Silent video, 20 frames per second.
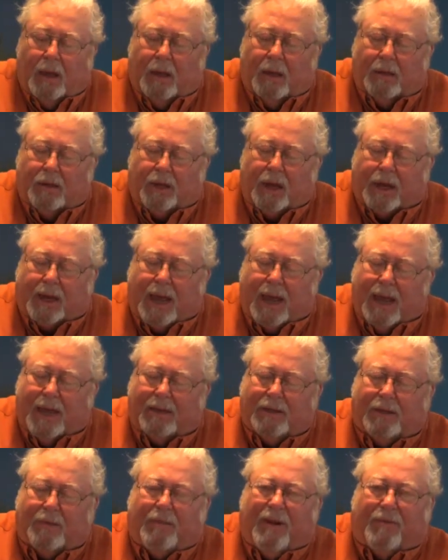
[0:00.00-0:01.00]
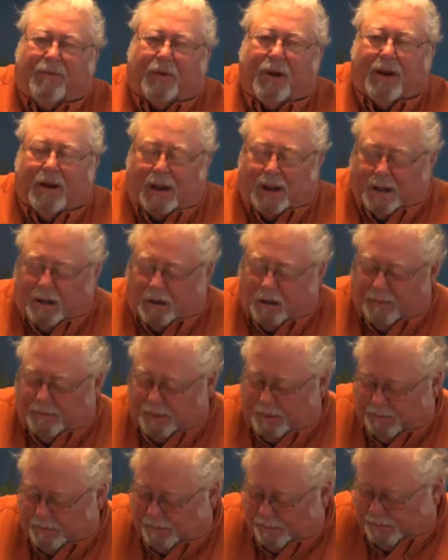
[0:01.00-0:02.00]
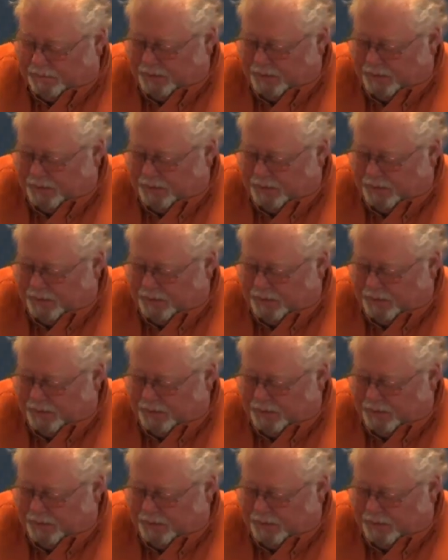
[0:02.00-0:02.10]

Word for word: Shake hands, be friendly, all of you.